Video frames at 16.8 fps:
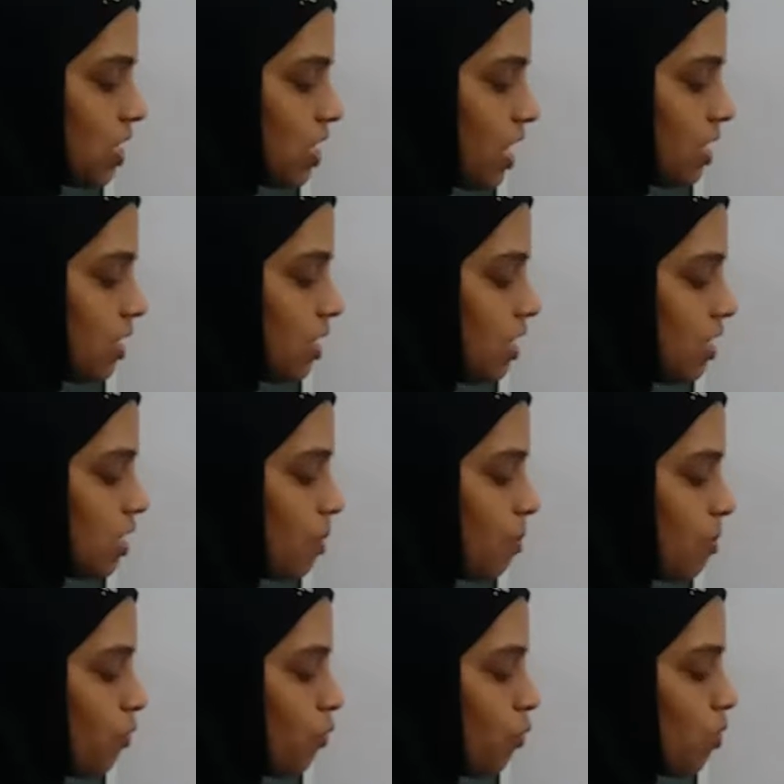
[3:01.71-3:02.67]
be changed the
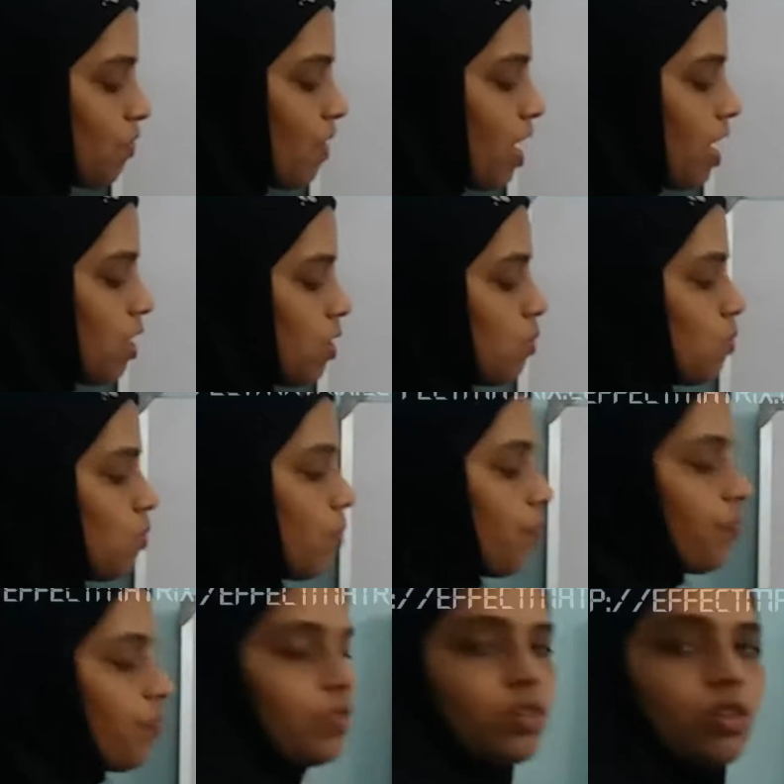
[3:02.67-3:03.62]
semaphore
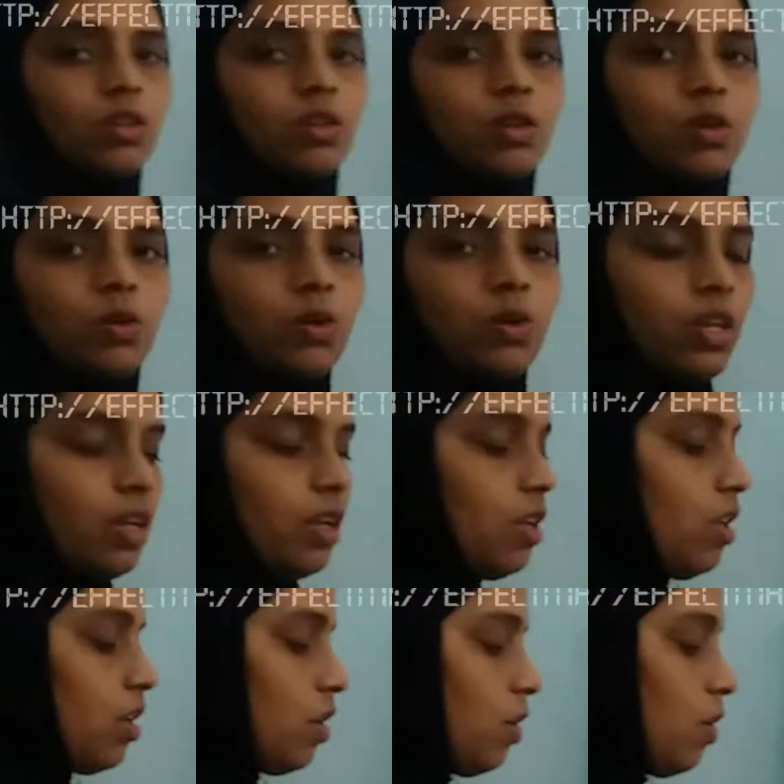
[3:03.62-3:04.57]
value.
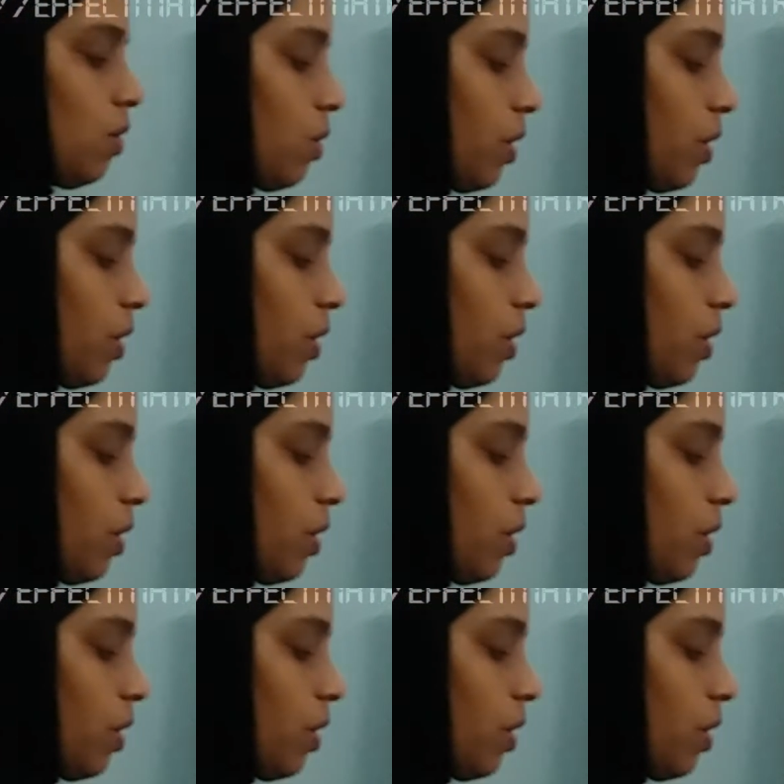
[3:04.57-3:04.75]
Okay.